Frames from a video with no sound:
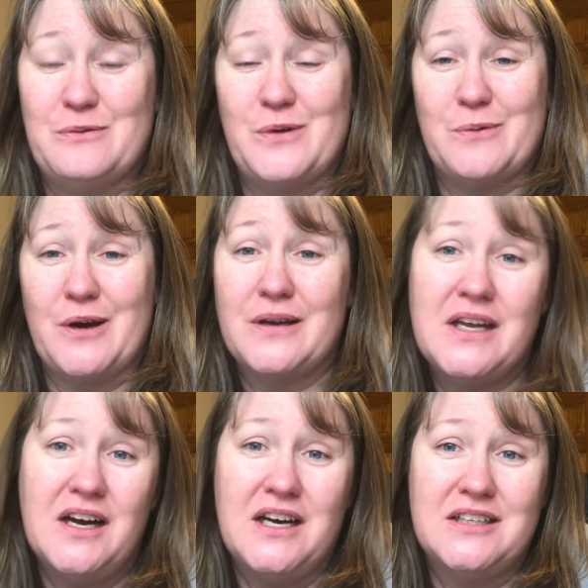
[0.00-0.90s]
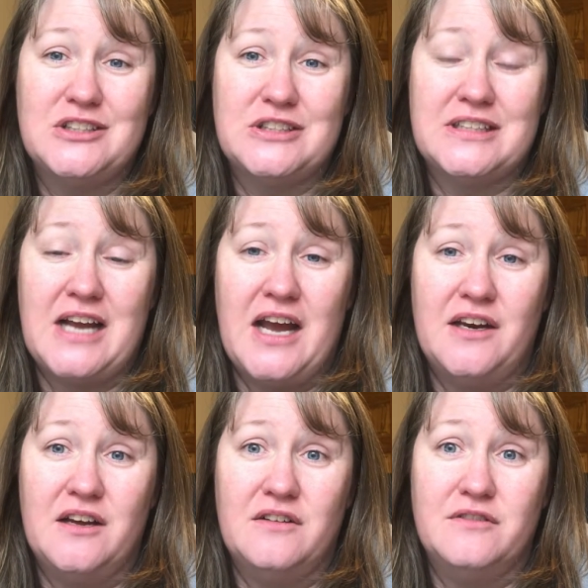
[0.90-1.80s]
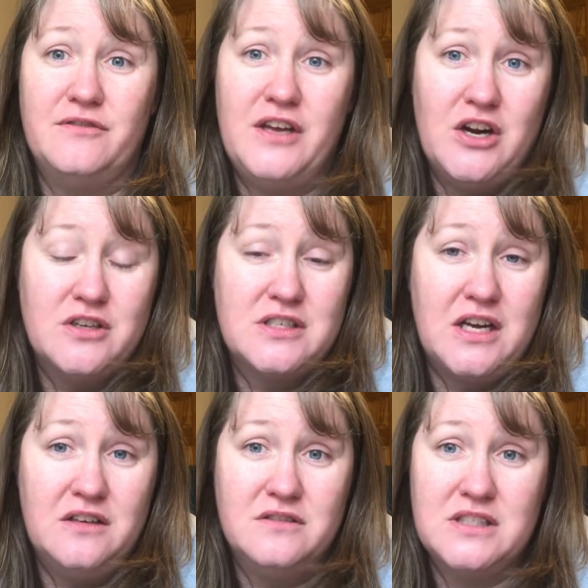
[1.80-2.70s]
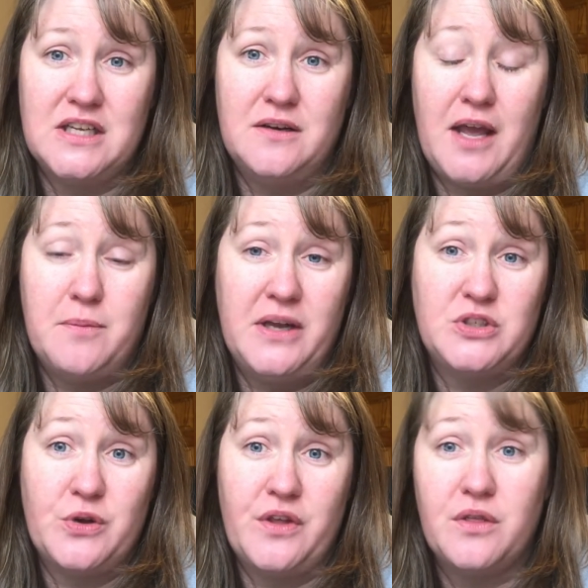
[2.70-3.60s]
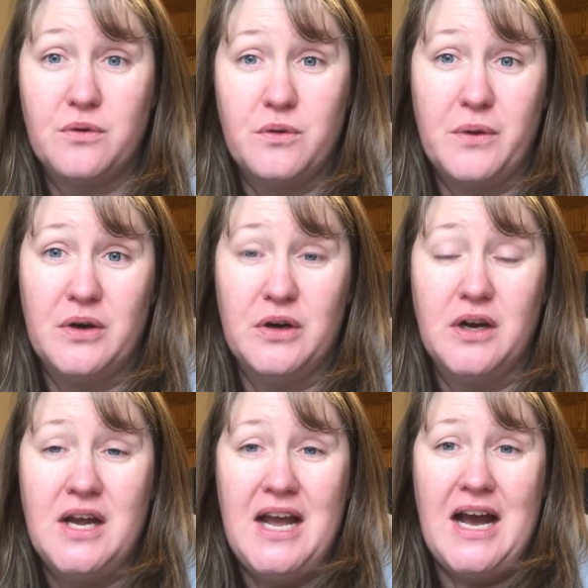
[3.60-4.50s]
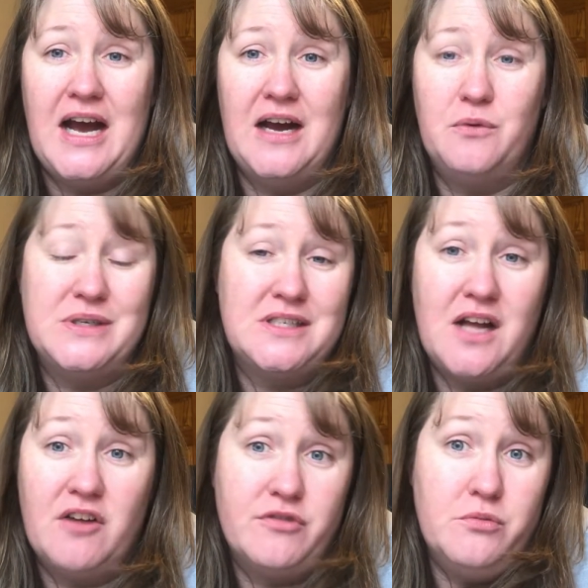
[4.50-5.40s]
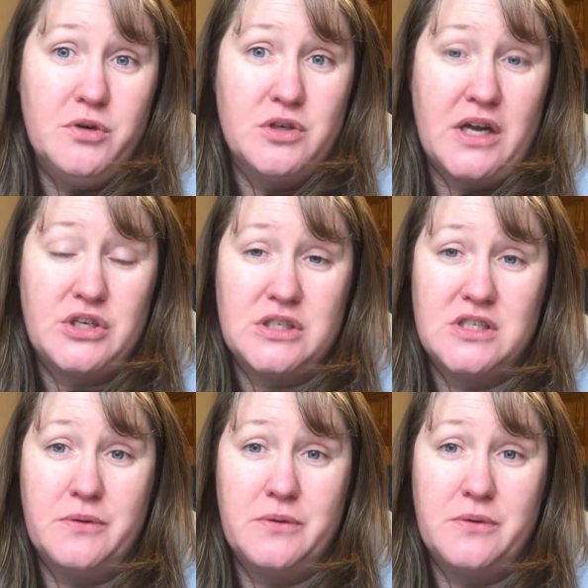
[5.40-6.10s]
we're working on, just to kind of feed ourselves and make sure that through the winter we still have food protection.